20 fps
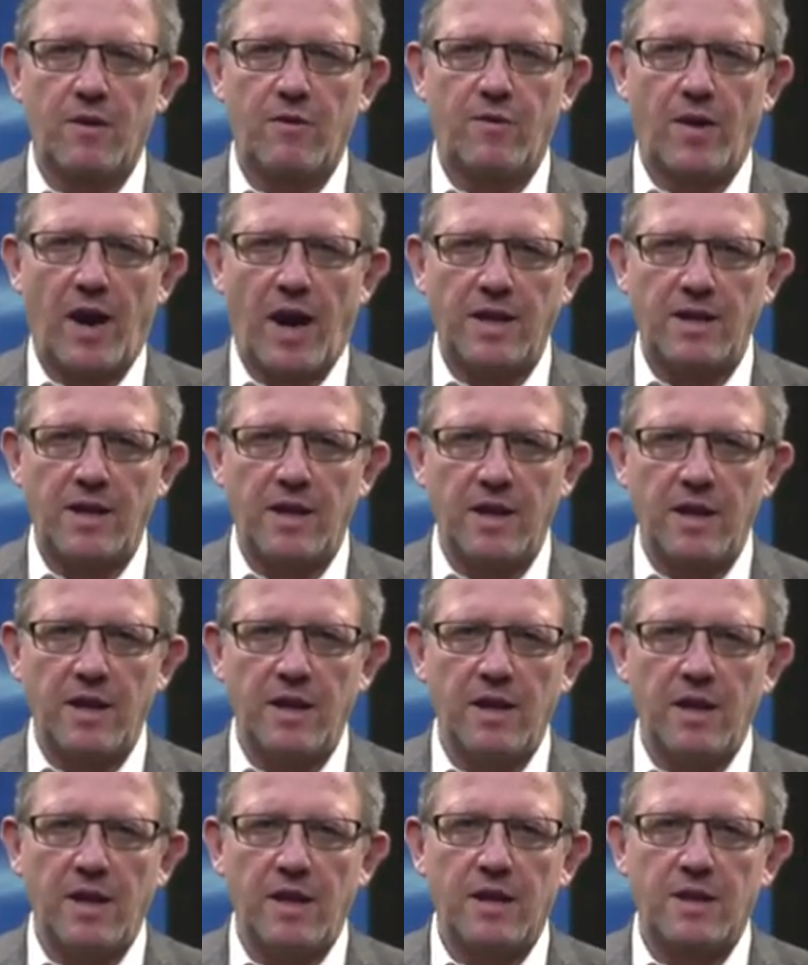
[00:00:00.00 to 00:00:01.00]
Finally,
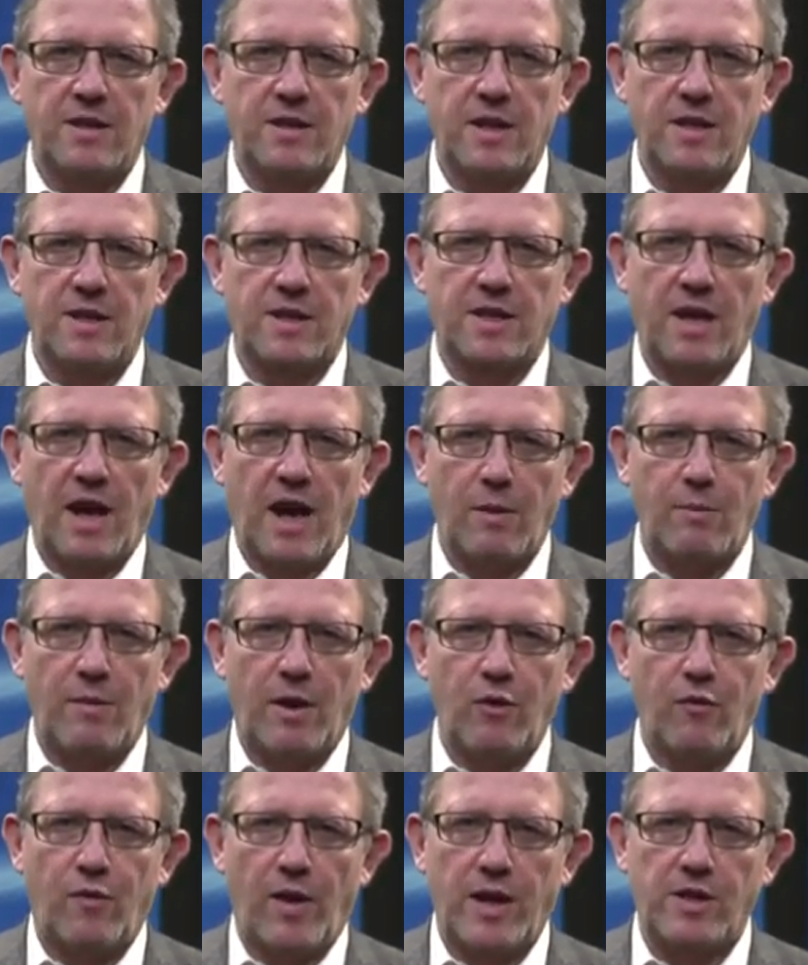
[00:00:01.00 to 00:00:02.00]
since car
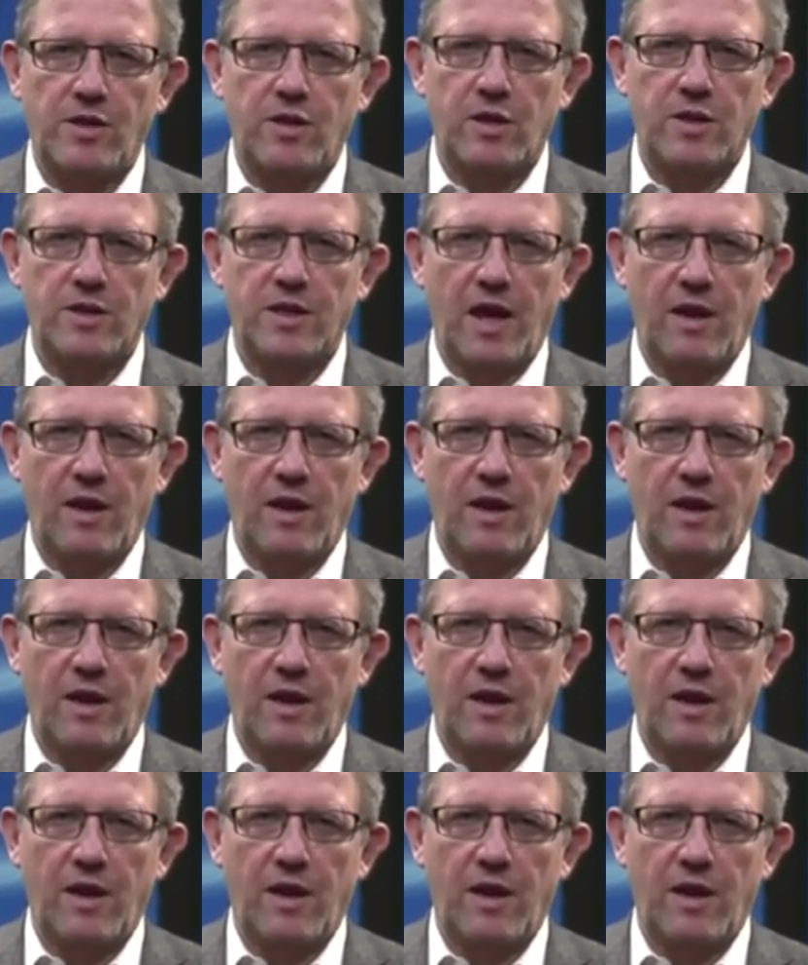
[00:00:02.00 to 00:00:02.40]
manufacturers